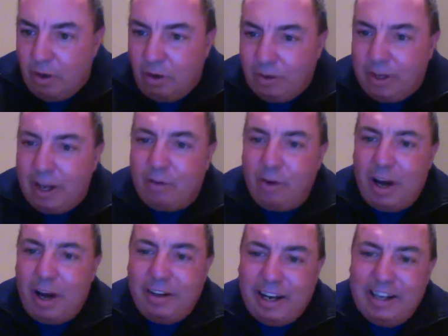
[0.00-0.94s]
Okay,
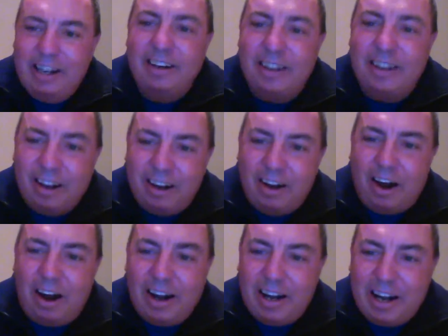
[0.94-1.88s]
great. All
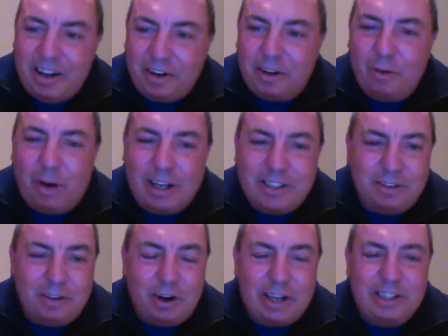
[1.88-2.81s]
right, then you're gonna watch
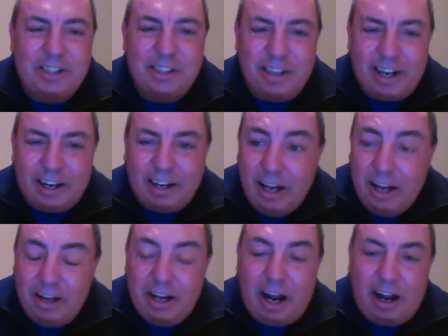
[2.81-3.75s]
it tonight.
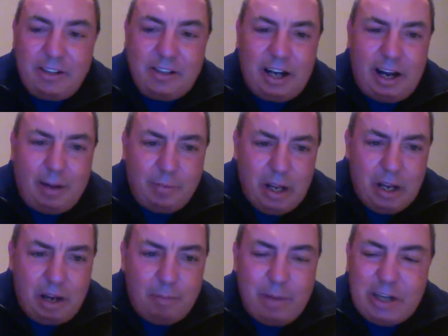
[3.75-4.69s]
Yeah, it's
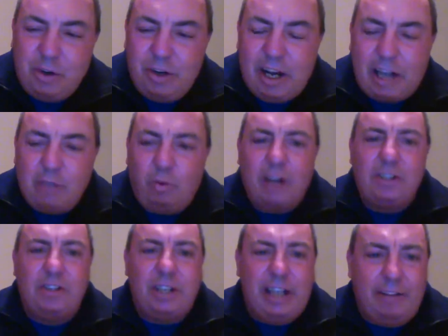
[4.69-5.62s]
make sure you guys
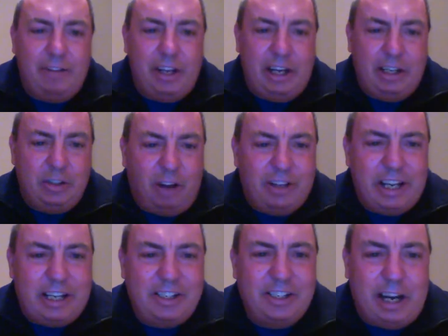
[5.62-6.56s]
watch the it's called
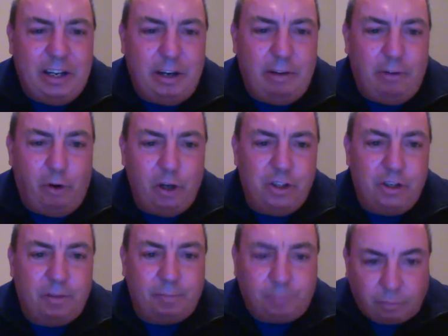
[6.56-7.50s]
the extended
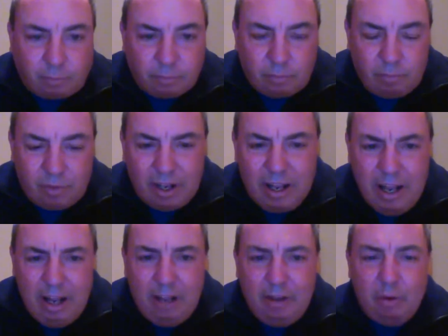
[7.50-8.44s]
version.
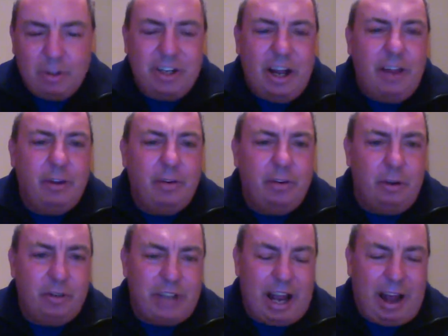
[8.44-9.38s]
I
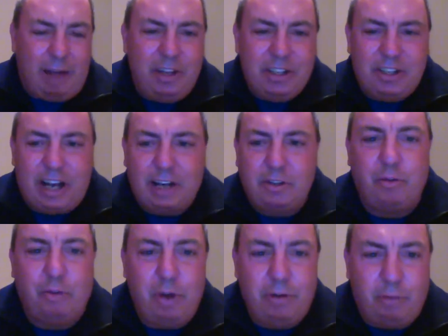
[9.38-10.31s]
think there's actually
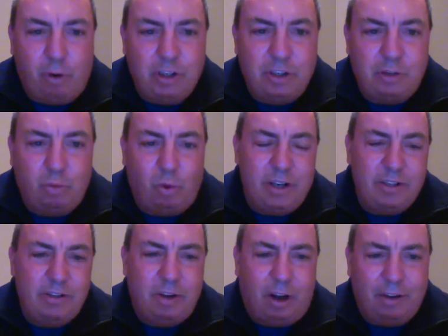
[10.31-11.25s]
three versions.
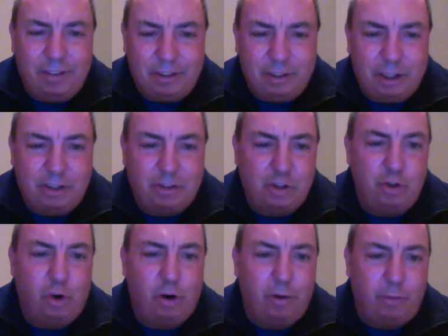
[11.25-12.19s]
One's called just the
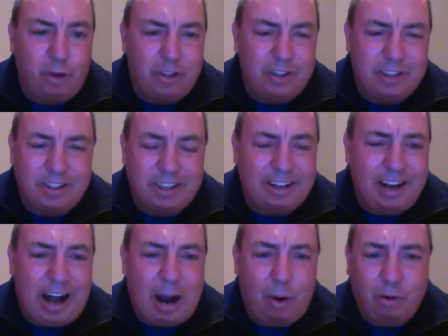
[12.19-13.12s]
shorter version. It's like an
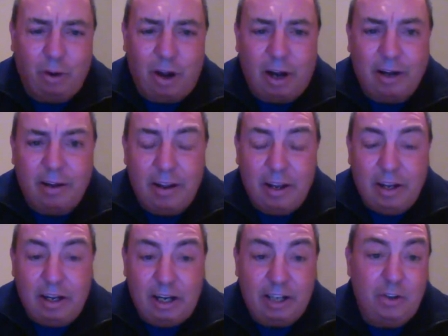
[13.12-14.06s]
hour long.
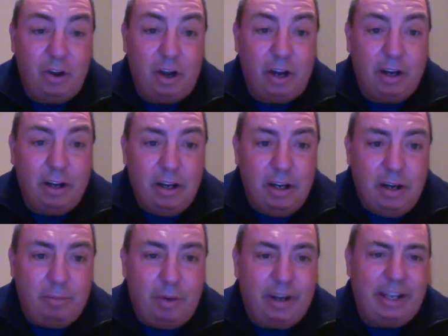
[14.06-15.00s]
It's good.
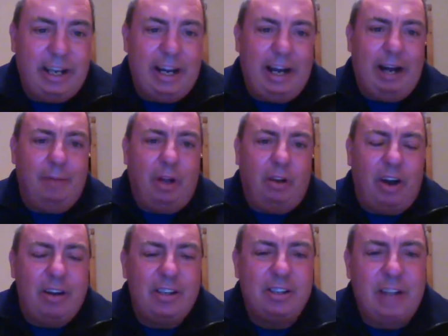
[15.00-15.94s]
But a
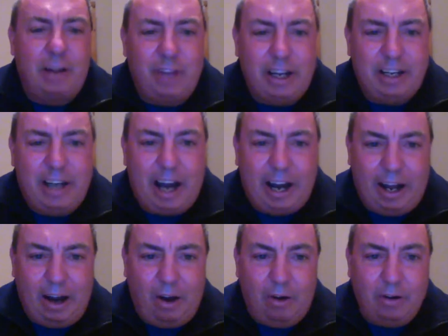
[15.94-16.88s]
lot of the stuff they
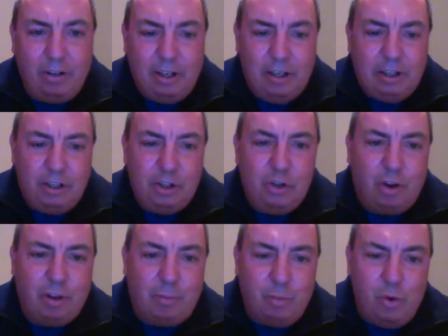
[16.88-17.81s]
cut out to
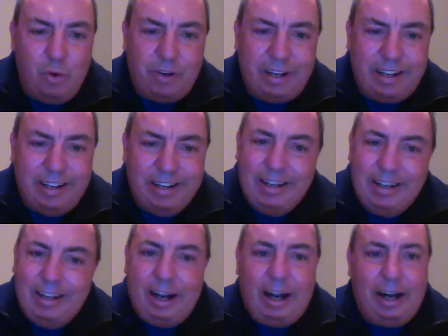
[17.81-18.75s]
shorten the movie,
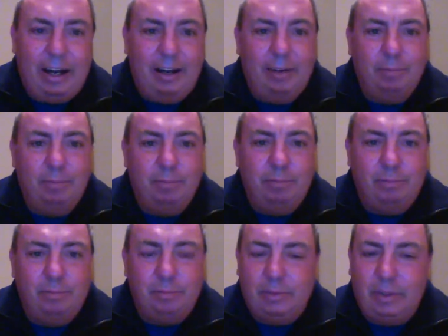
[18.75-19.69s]
um
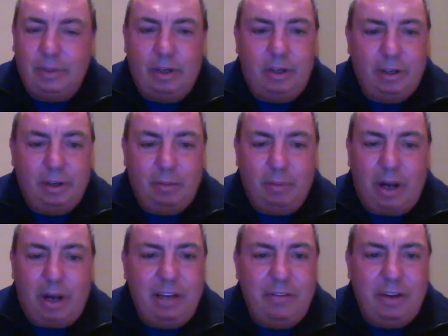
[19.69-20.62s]
by
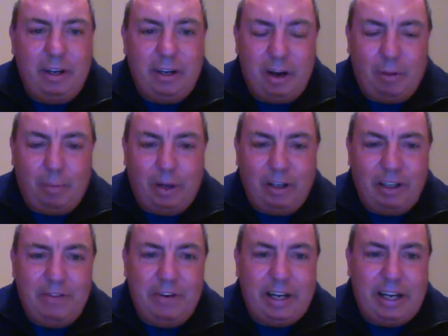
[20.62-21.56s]
leaving
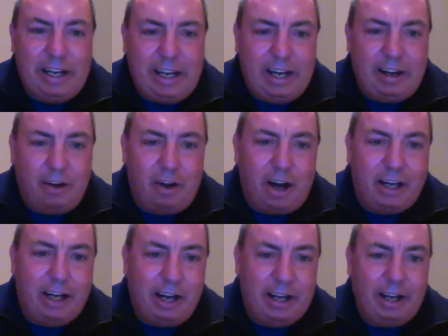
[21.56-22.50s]
it in and not
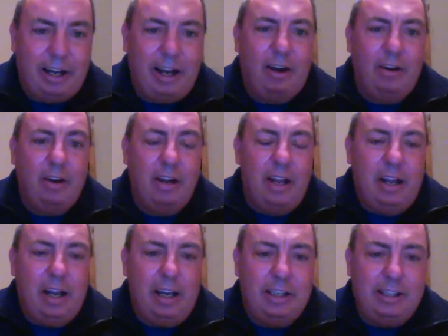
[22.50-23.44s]
cutting it out,
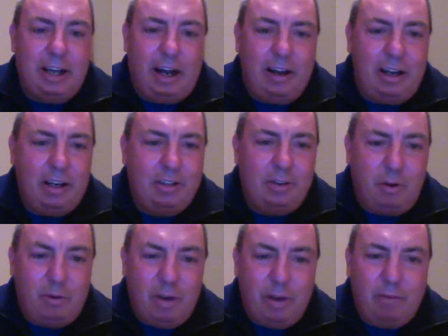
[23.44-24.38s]

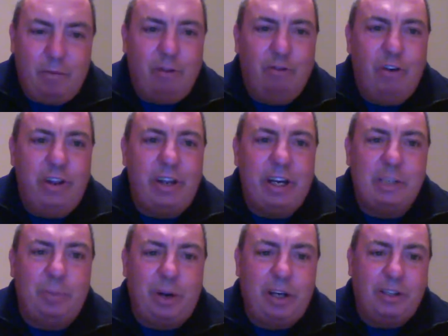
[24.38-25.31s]
it really
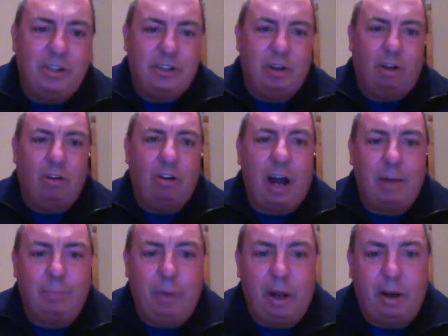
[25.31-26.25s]
explains things a
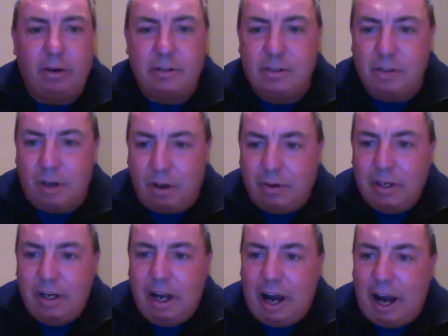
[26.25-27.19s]
lot better. So
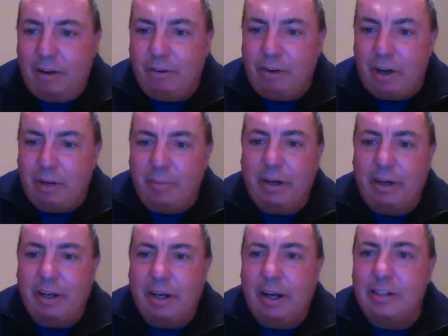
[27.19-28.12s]
highly recommend
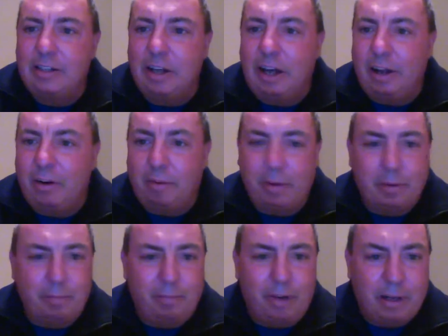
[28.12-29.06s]
it, guys. Highly
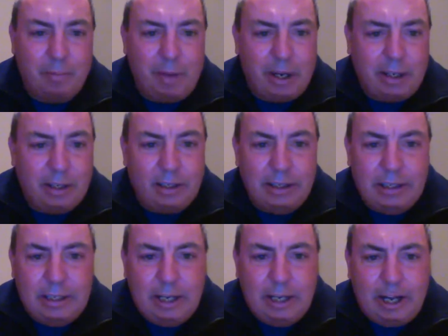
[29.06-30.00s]
recommend it.
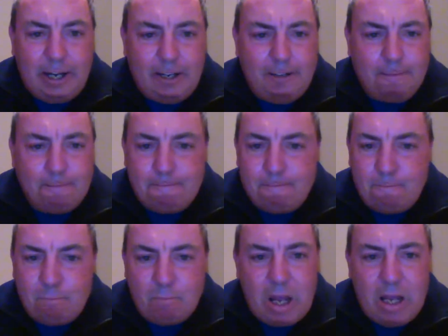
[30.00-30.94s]
Um,
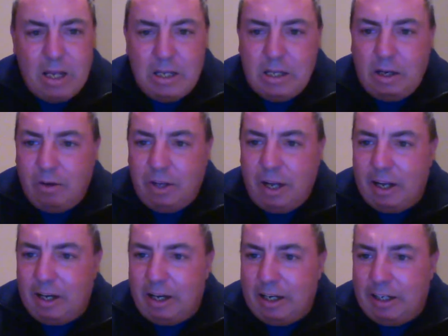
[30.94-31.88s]

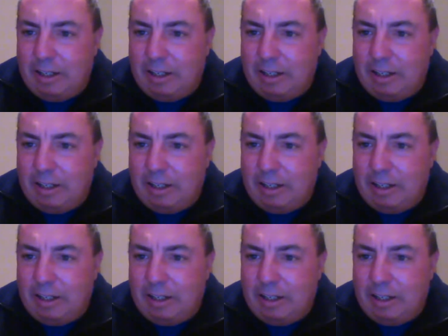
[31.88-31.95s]
okay.